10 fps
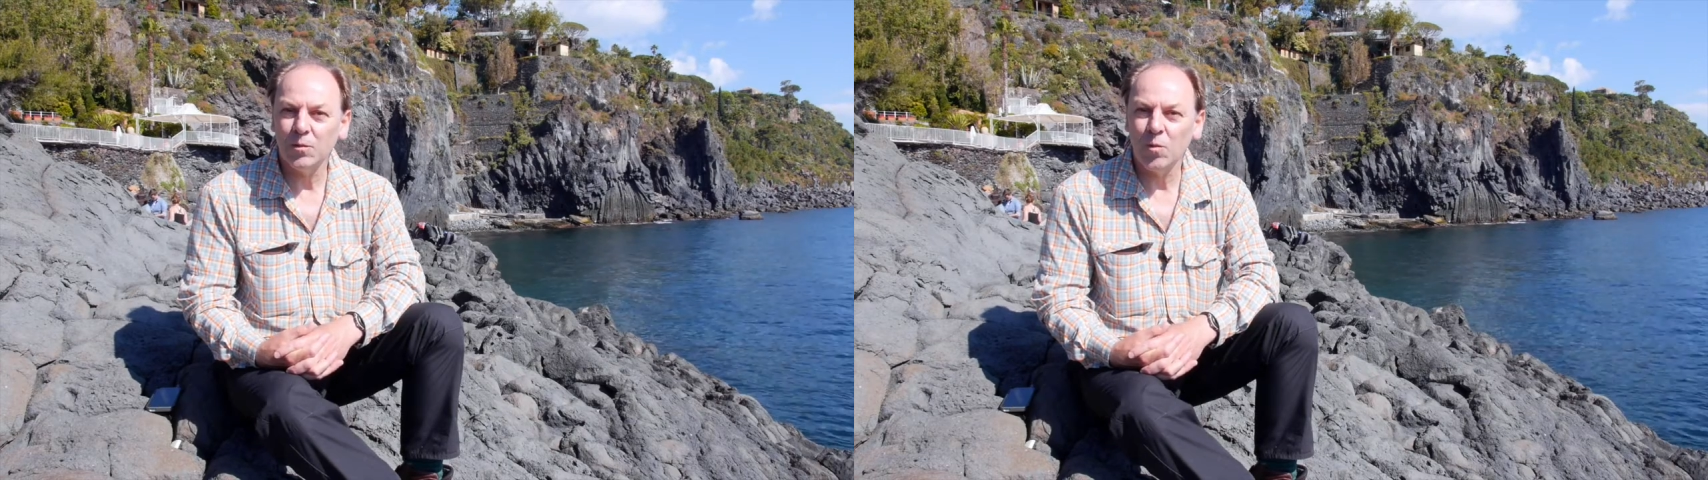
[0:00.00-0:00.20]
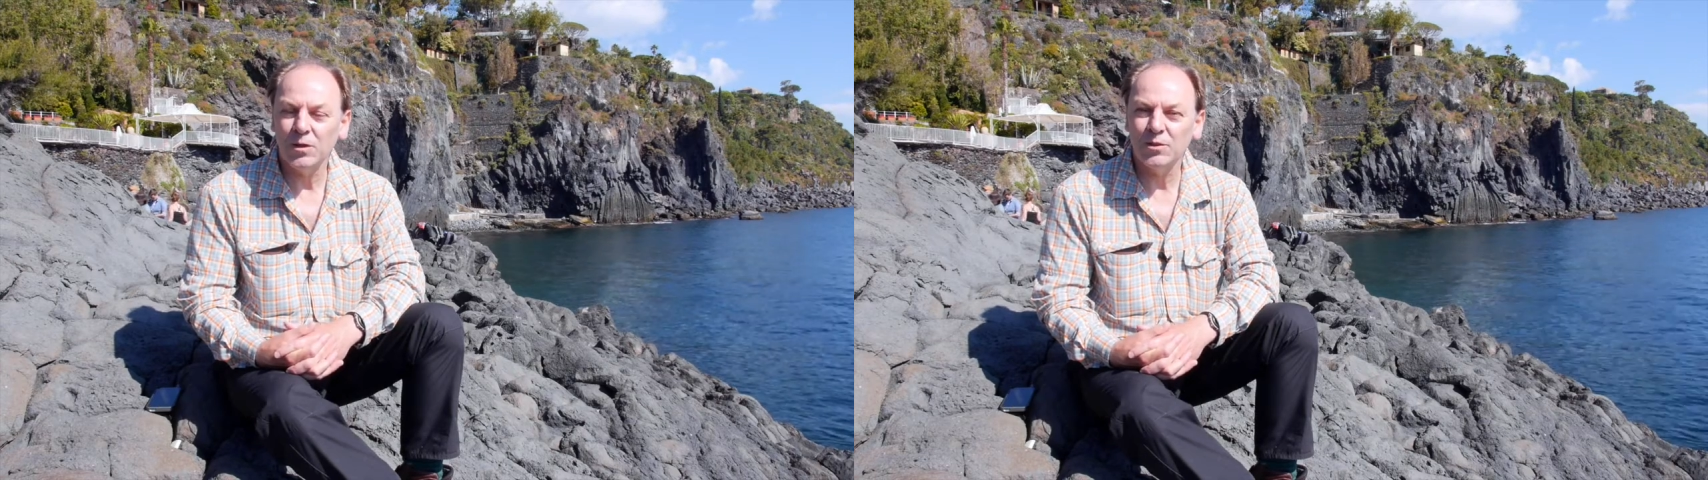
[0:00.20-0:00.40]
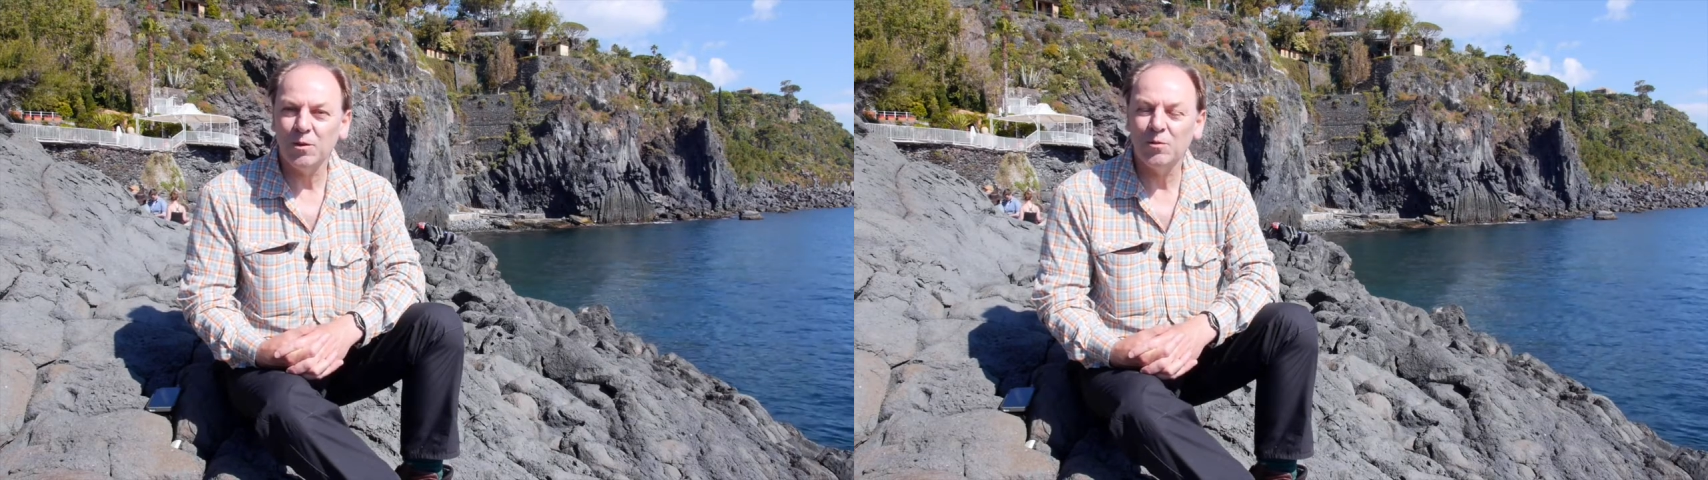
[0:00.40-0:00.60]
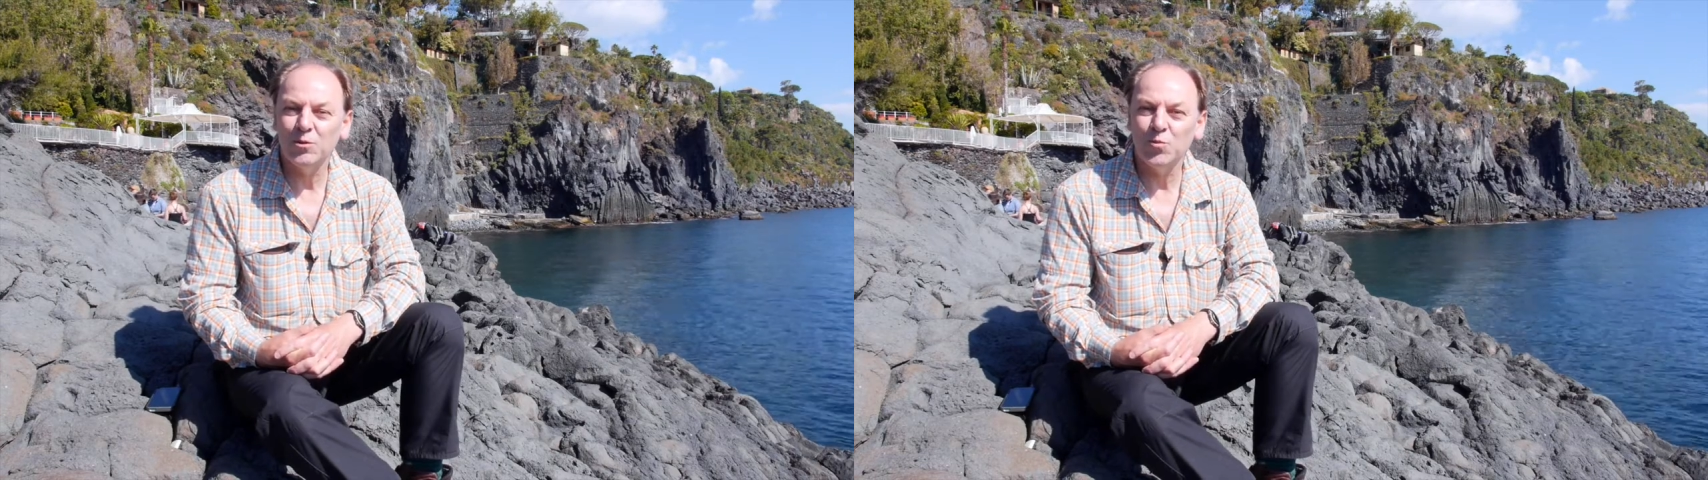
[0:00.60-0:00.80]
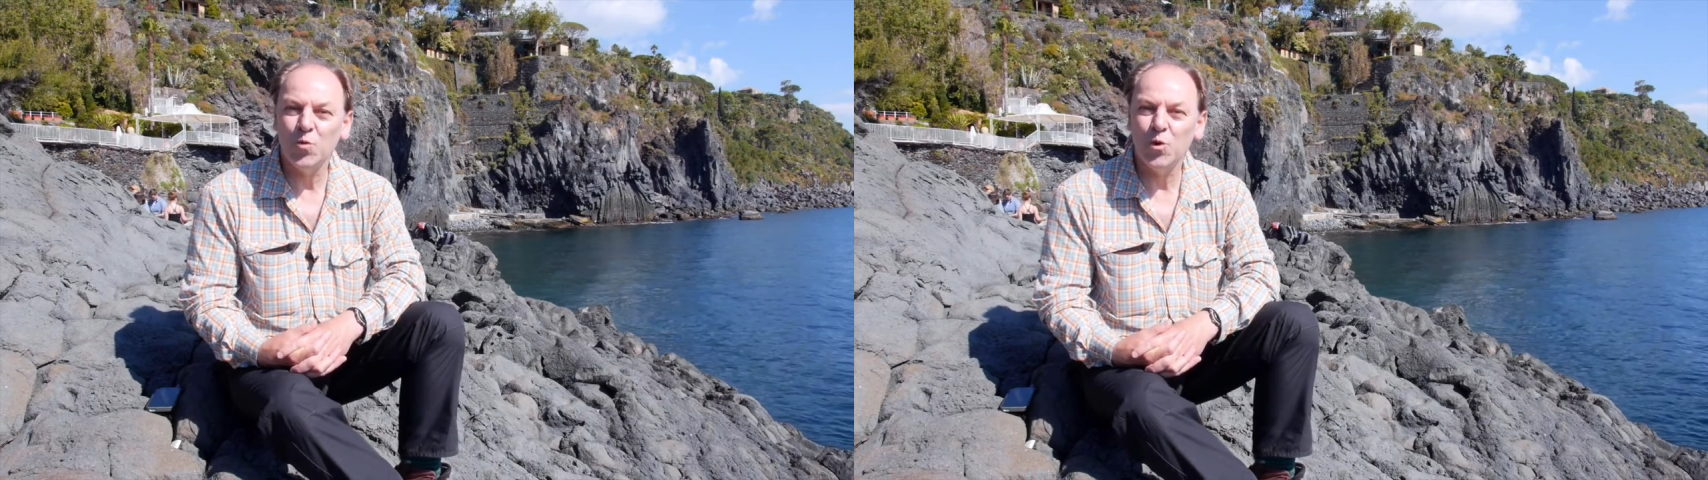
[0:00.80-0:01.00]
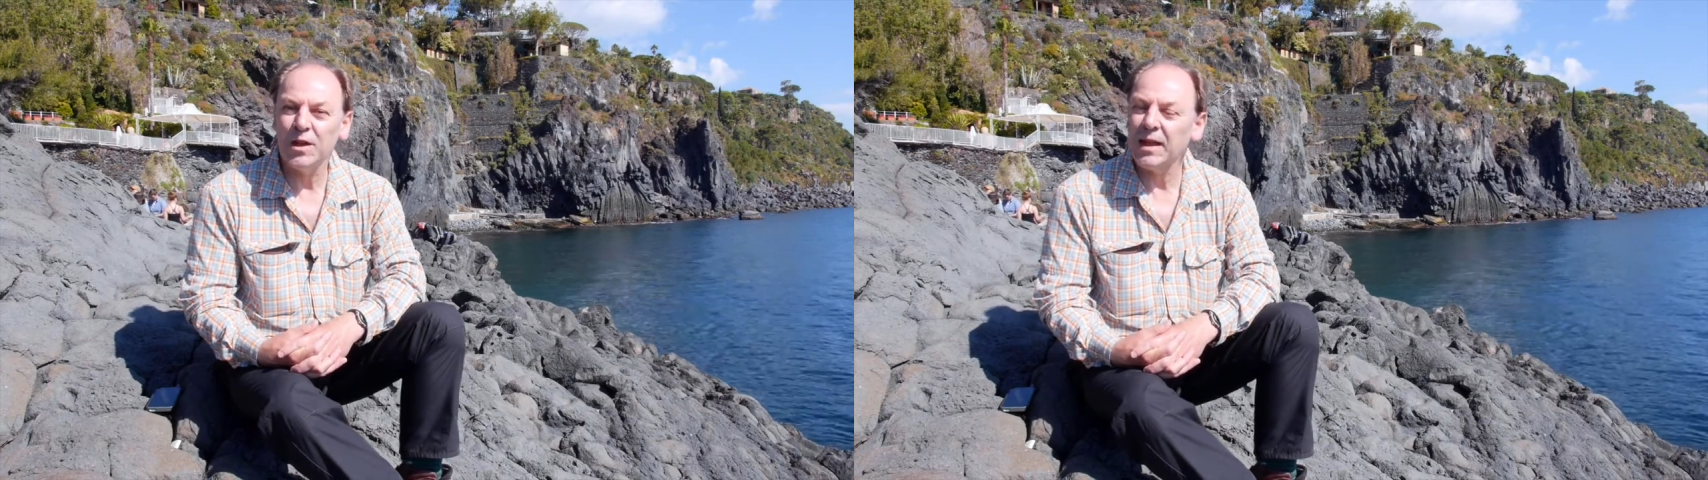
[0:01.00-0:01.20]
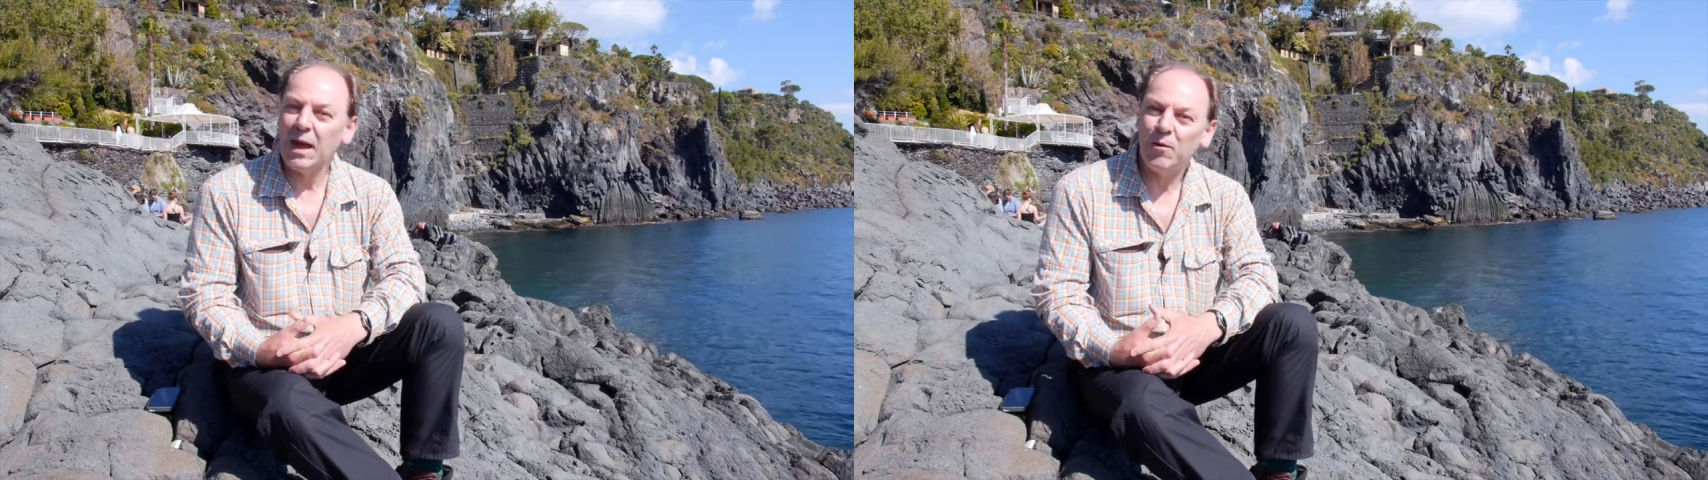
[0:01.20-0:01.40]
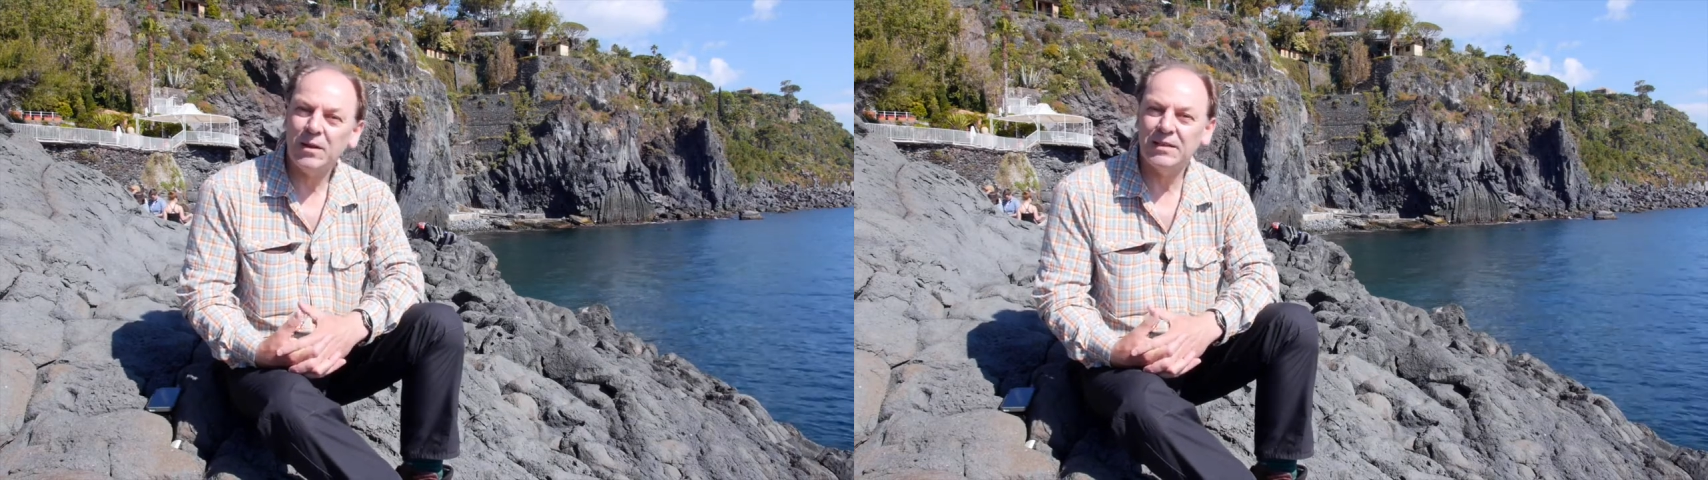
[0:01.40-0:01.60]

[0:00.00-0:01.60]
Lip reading: whilst I was working out